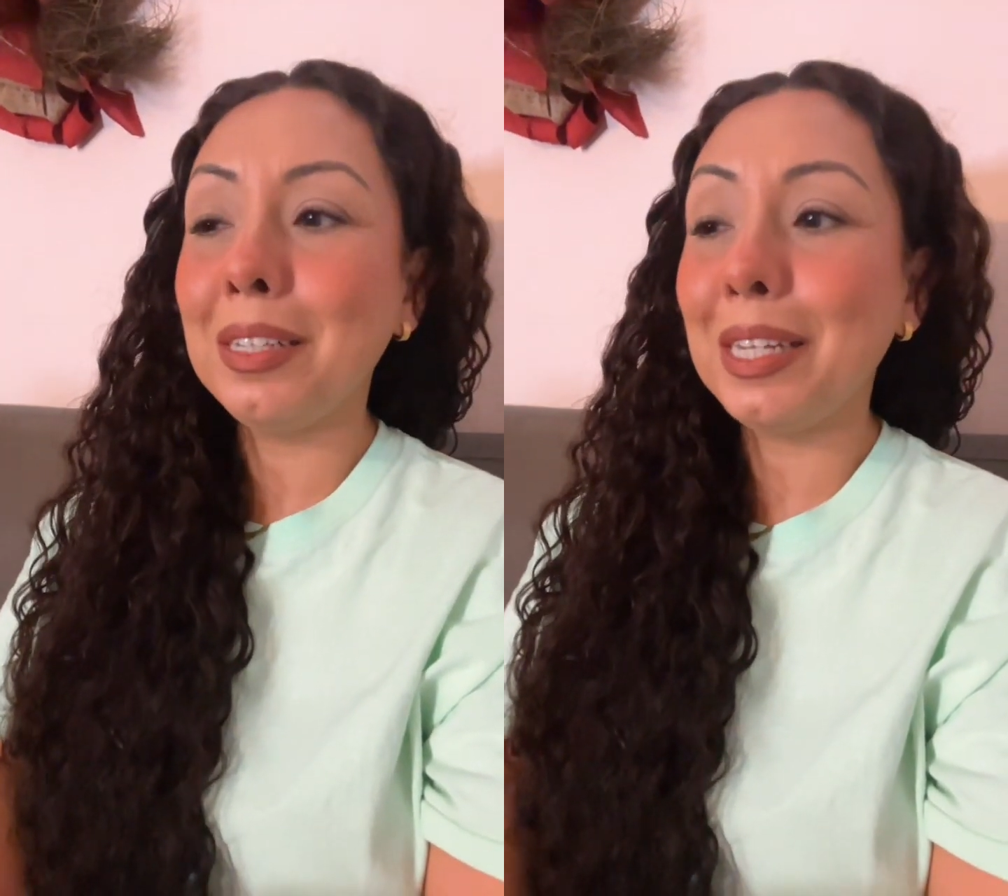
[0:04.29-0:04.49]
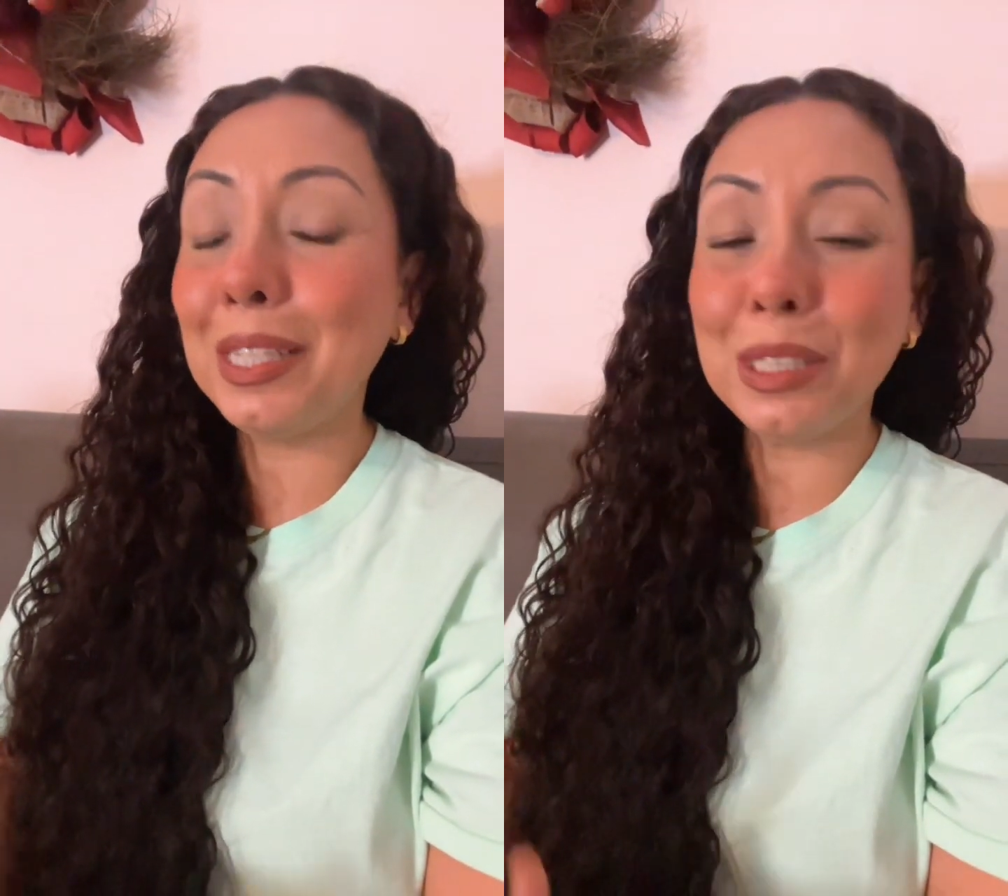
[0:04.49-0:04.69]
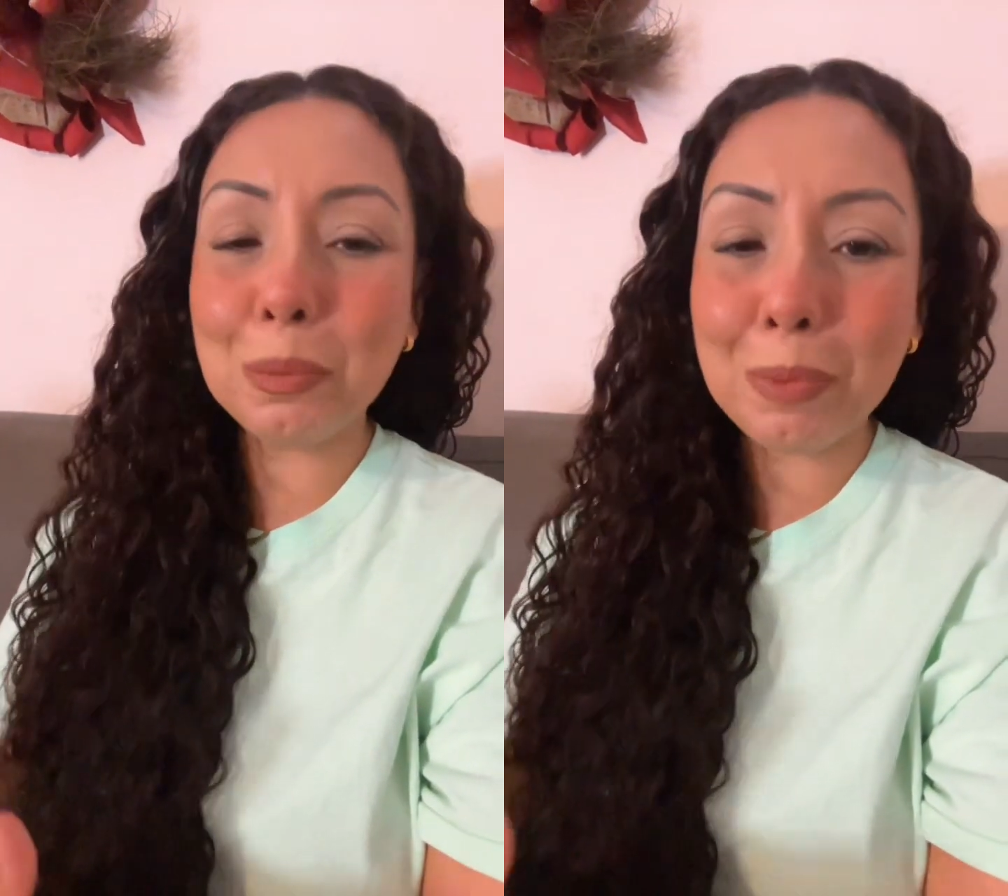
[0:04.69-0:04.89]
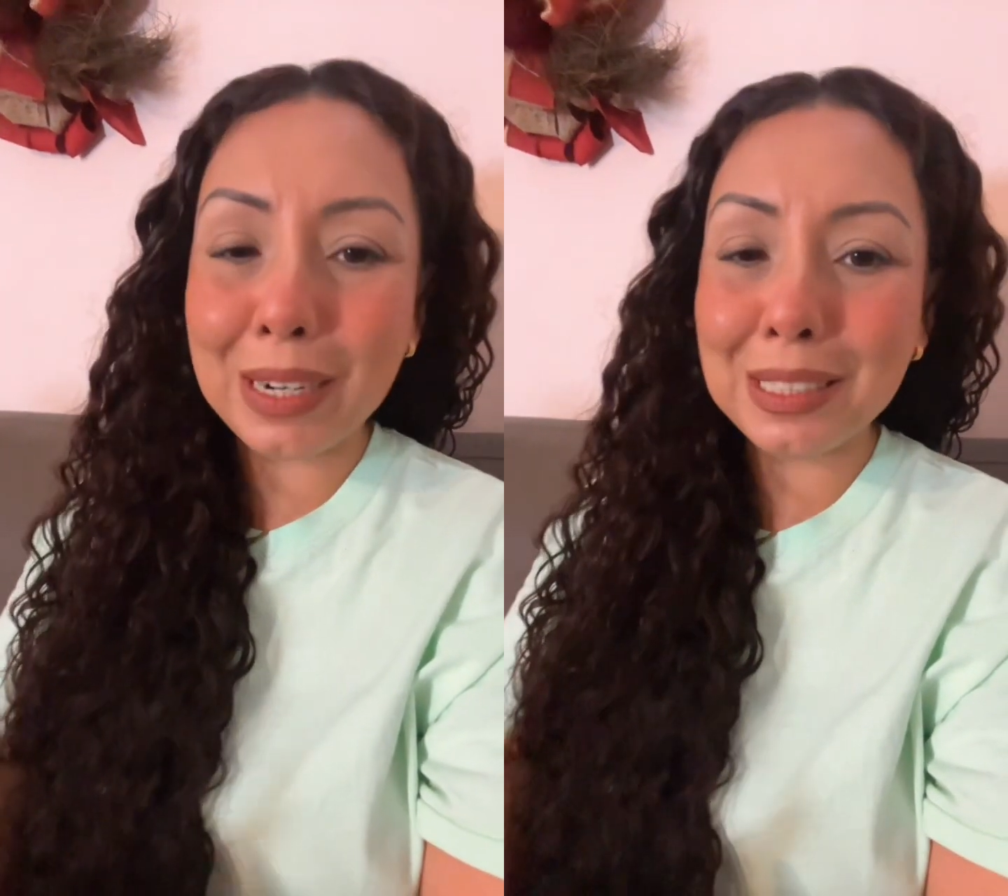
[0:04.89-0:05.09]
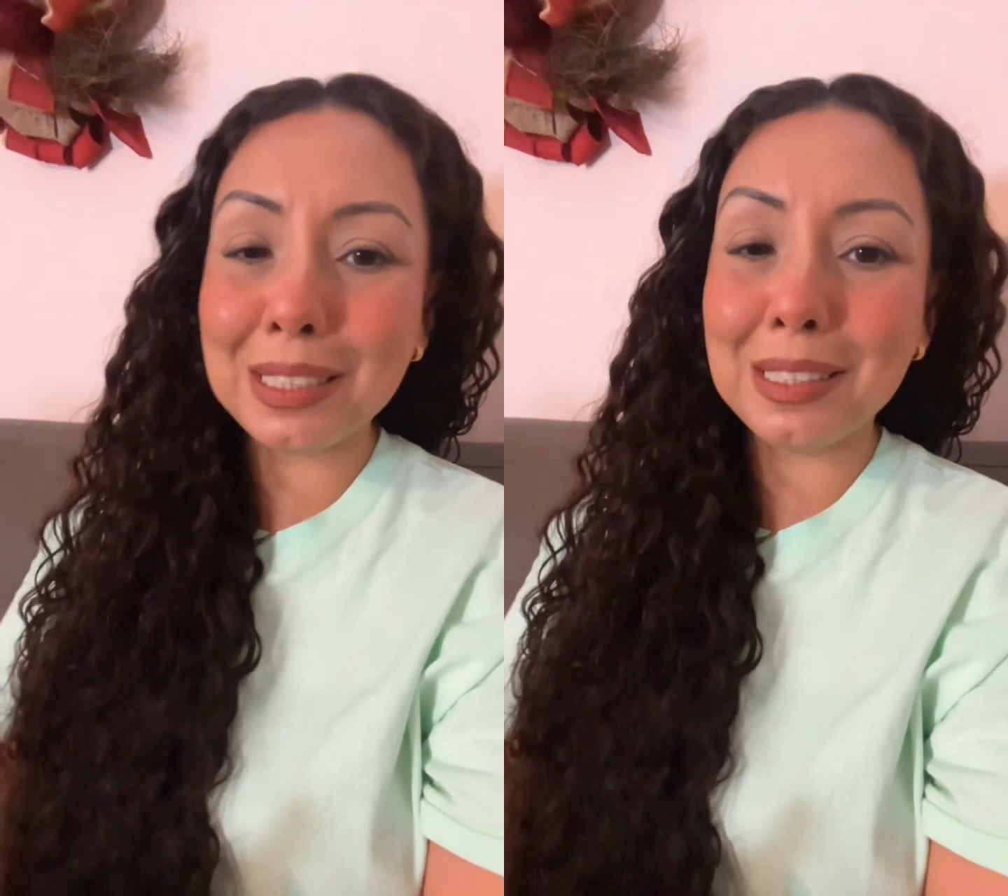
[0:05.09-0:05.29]
his
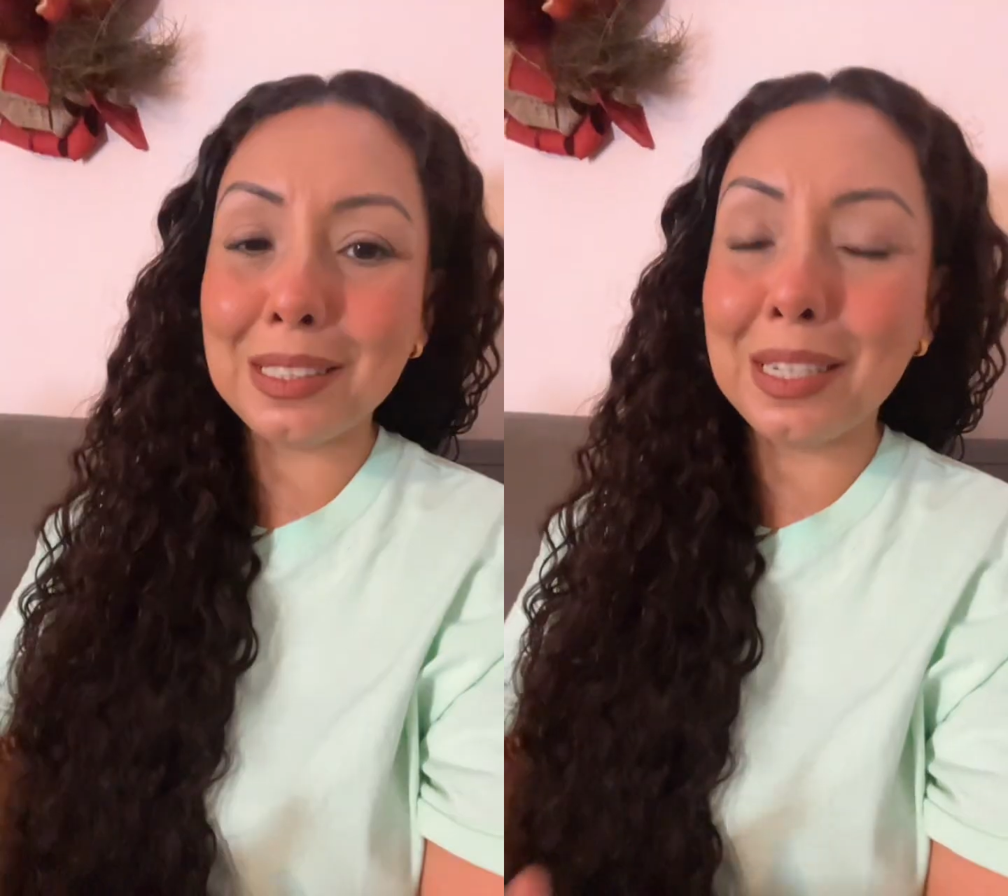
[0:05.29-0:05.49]
presence.